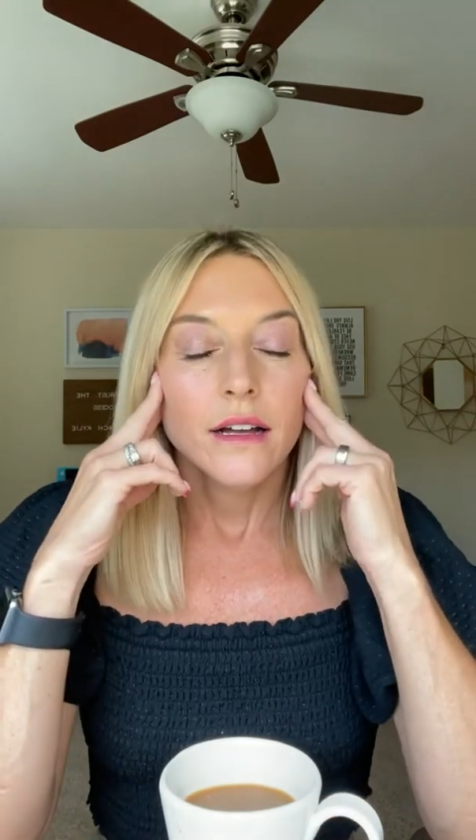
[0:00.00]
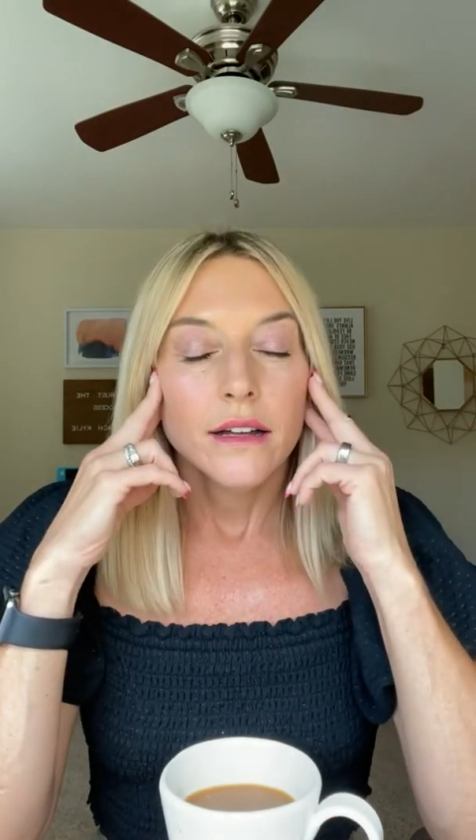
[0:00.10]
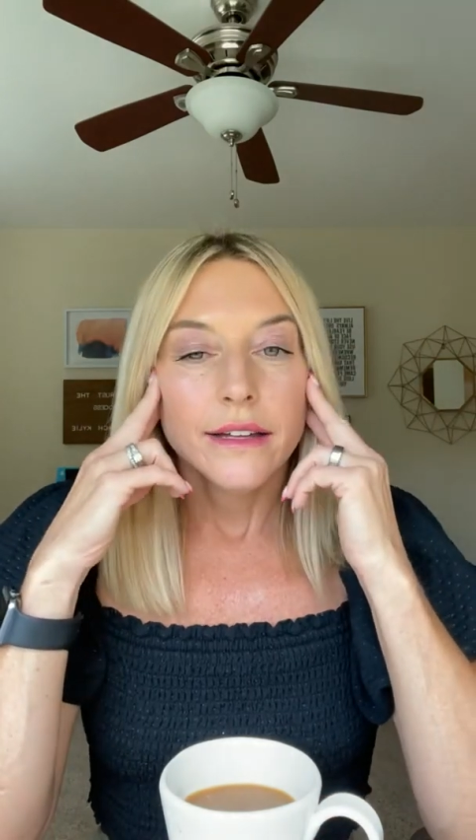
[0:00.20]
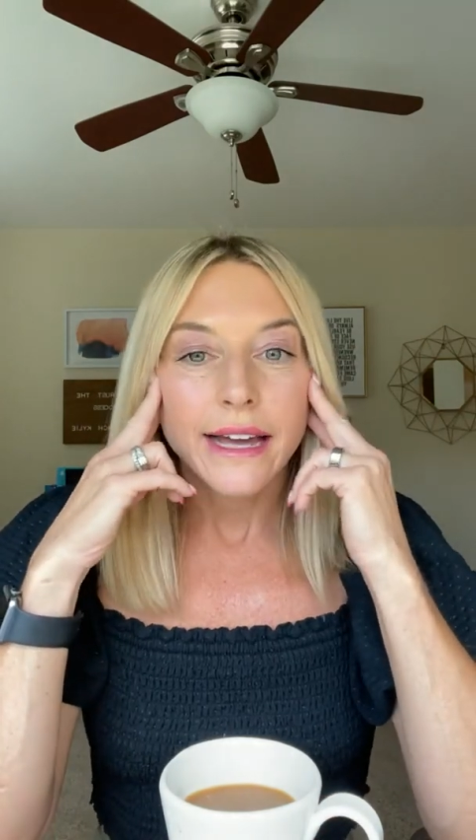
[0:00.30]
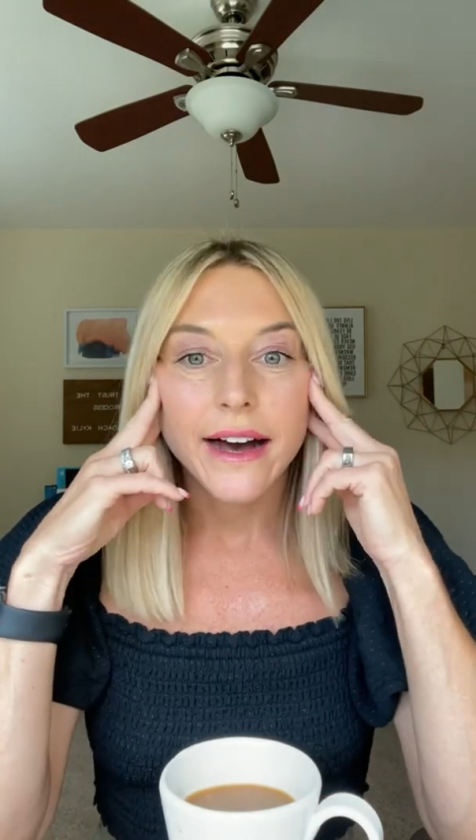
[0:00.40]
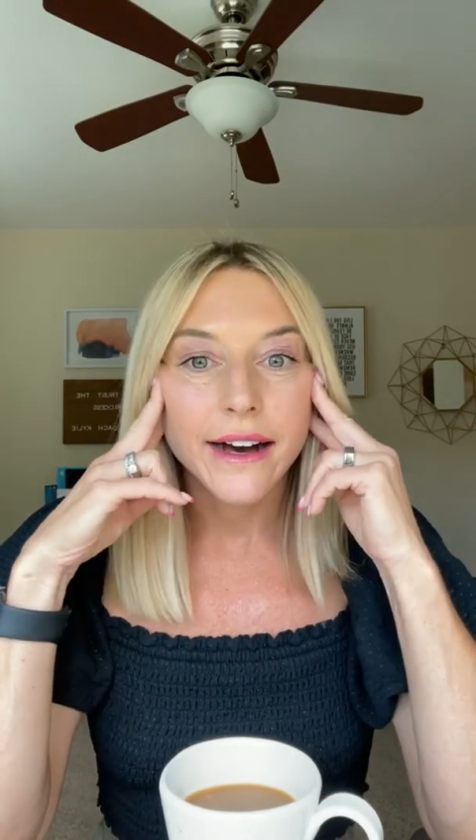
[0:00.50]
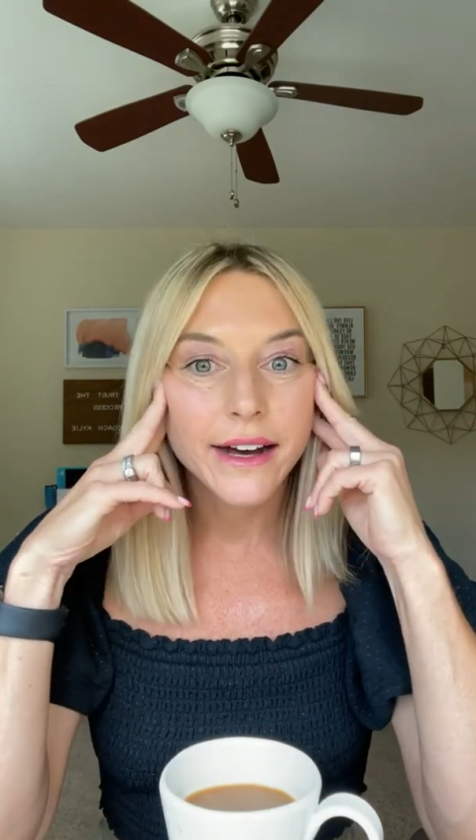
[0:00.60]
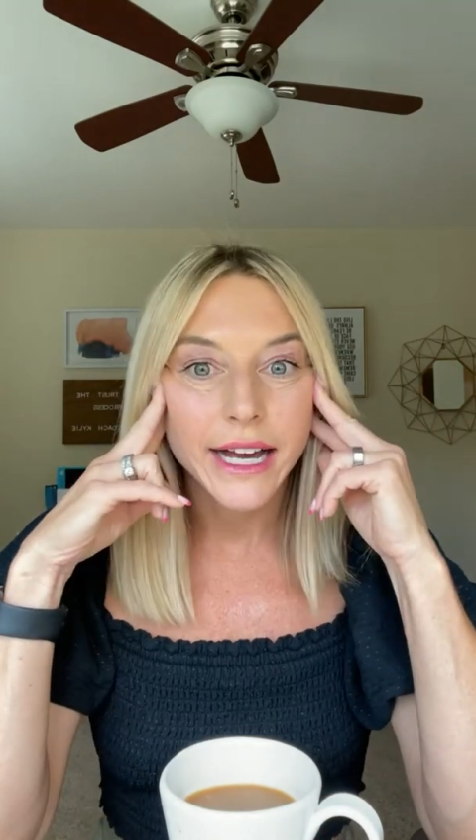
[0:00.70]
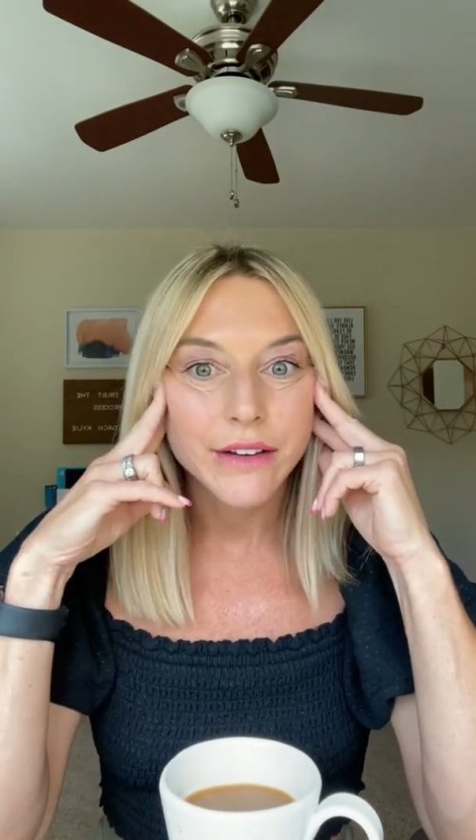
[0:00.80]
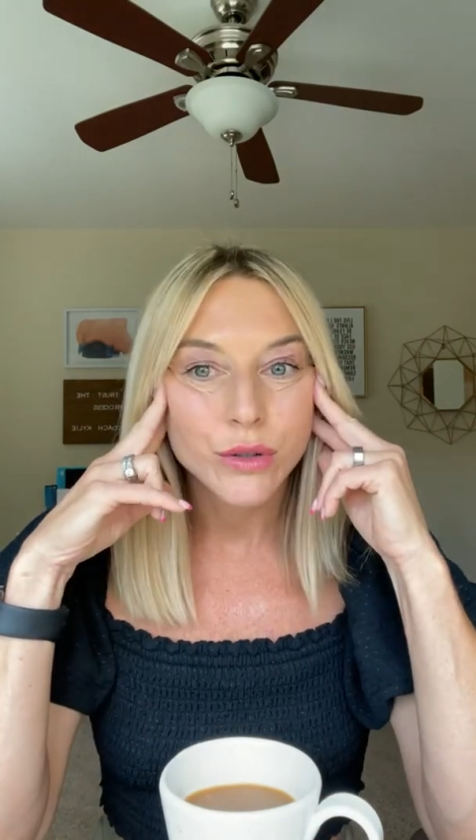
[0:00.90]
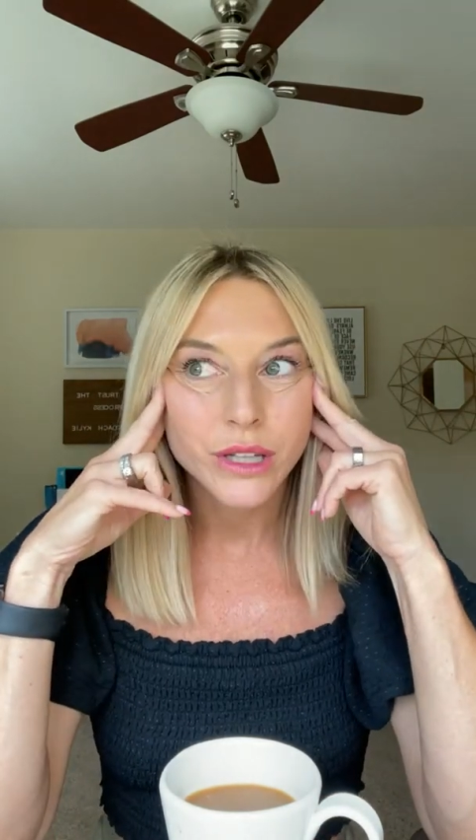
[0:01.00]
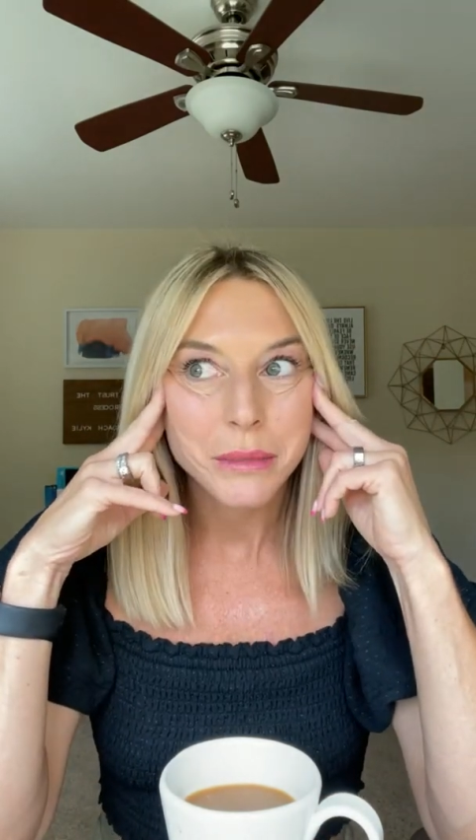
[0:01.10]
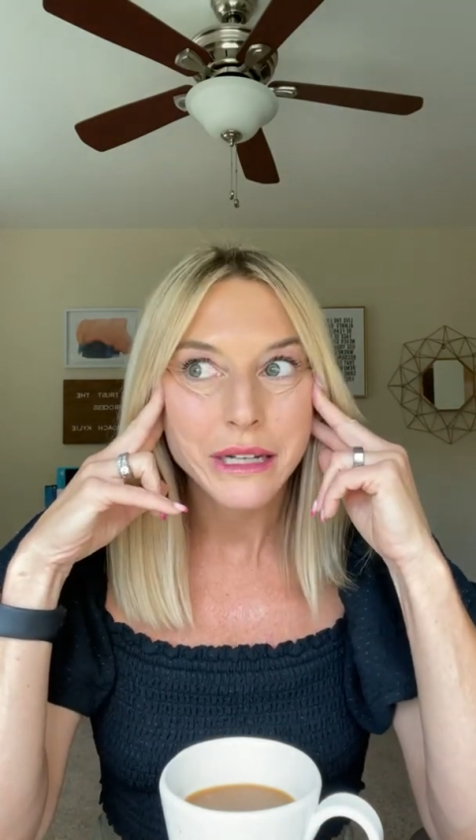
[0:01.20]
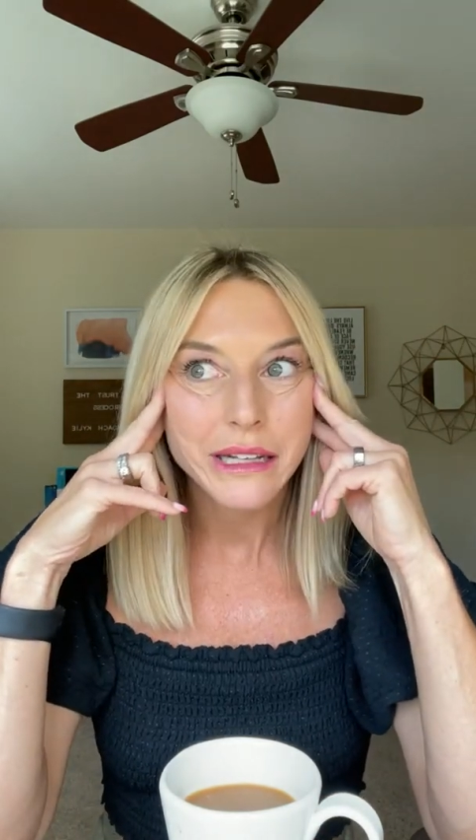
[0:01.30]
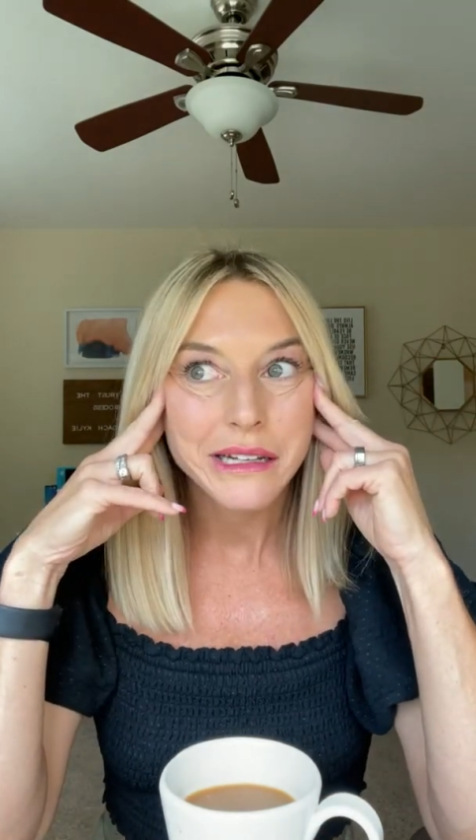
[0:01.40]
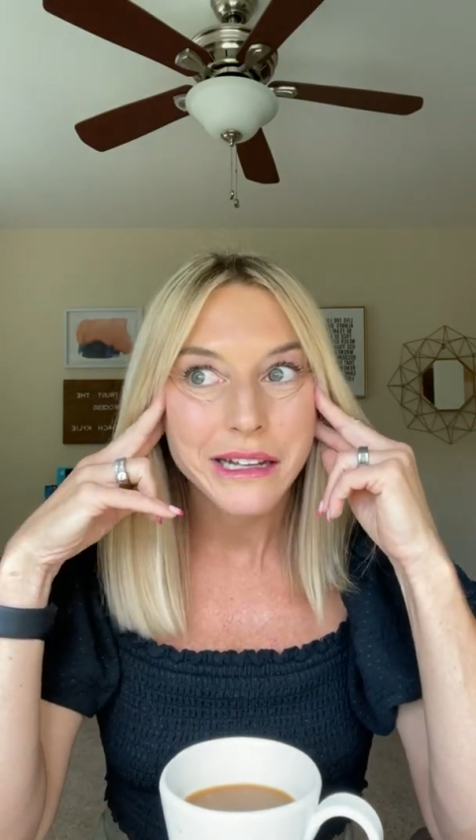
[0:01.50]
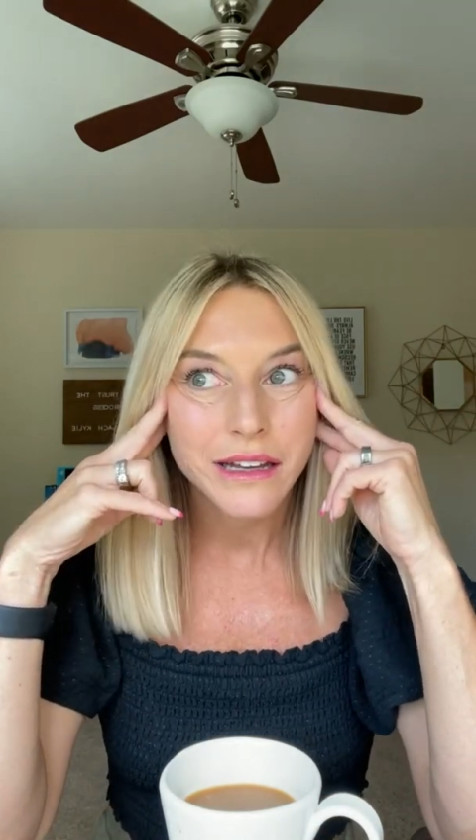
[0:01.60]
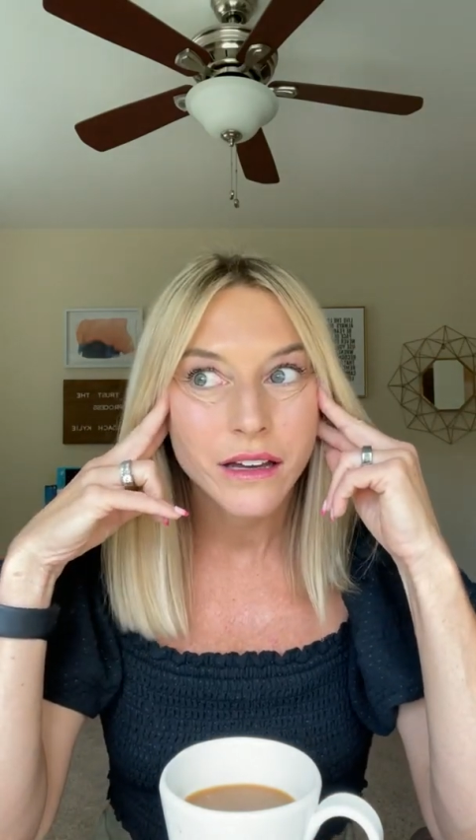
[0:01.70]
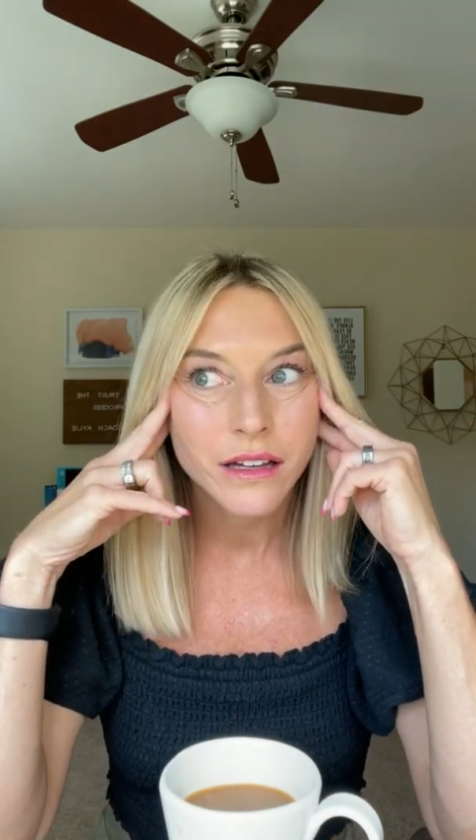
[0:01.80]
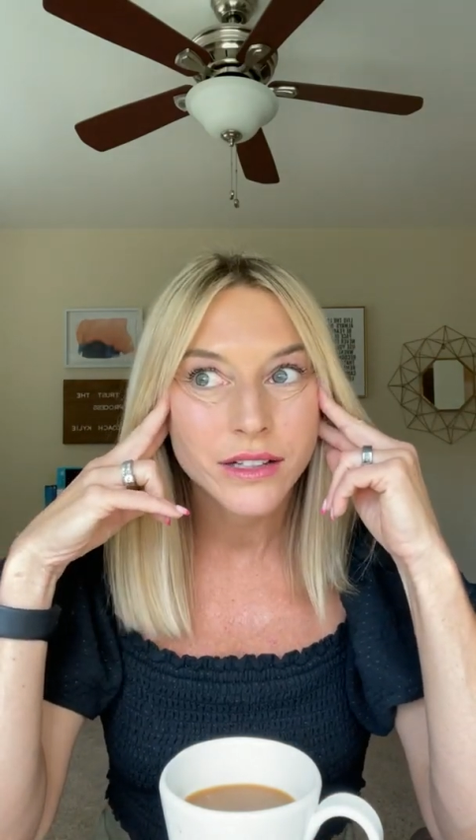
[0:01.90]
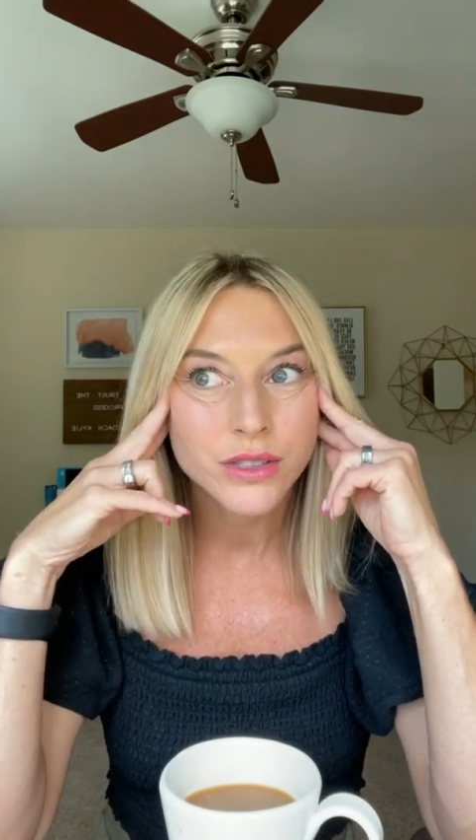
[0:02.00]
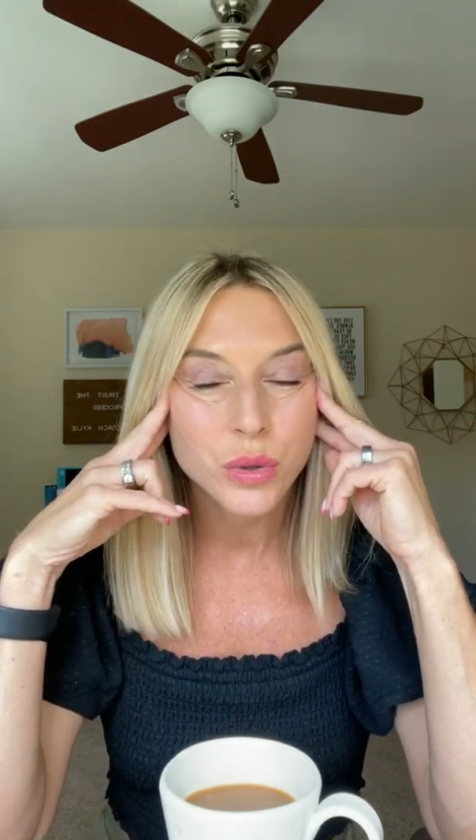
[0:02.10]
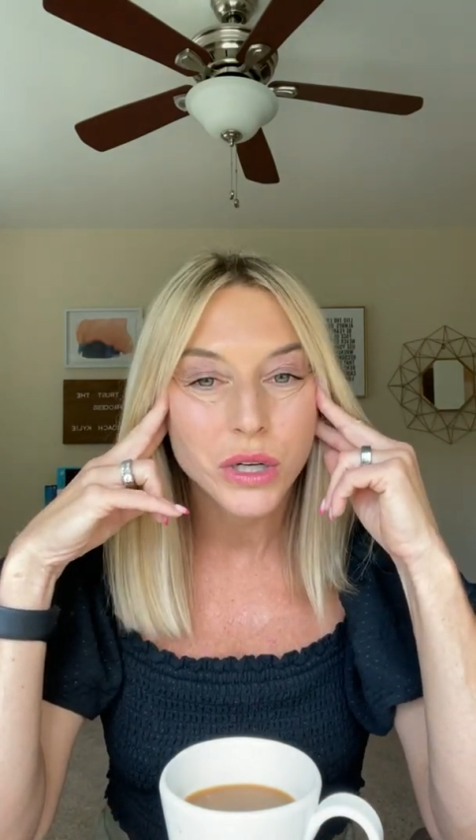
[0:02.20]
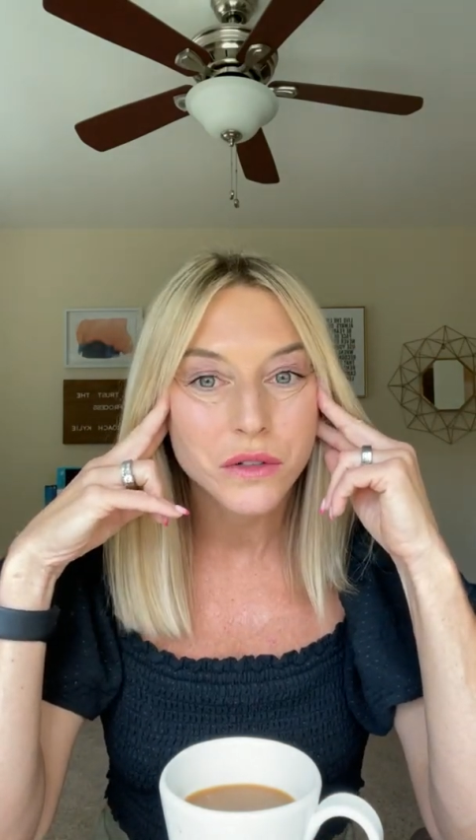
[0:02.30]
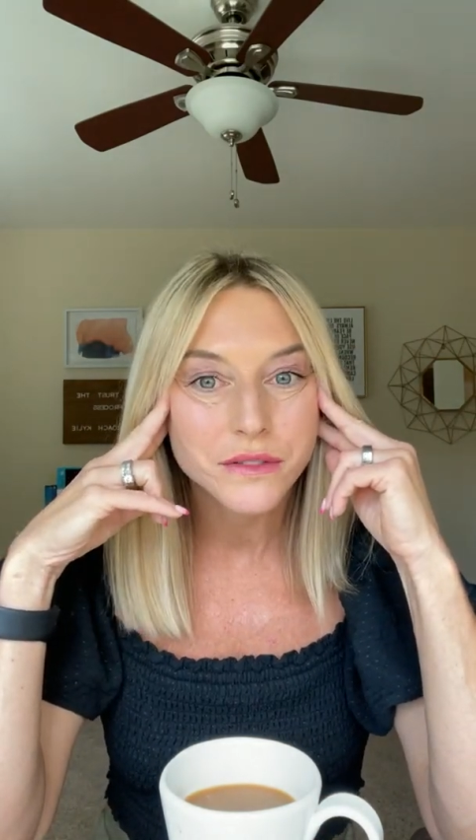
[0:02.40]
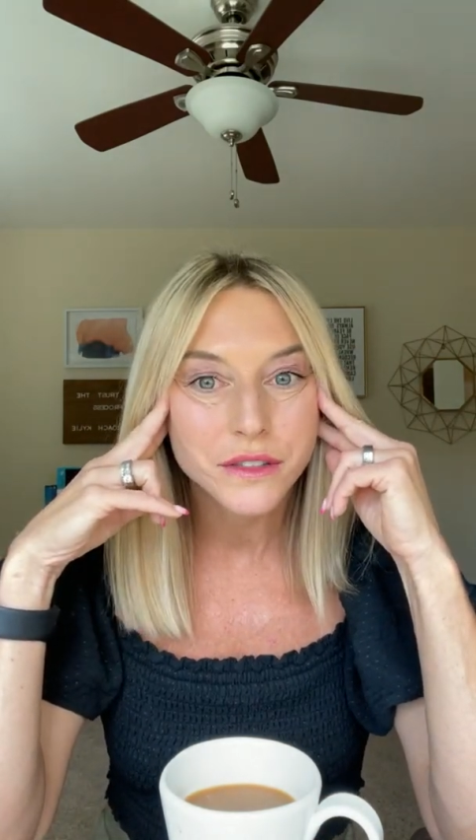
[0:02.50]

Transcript: yeah, I've only been eating 1,200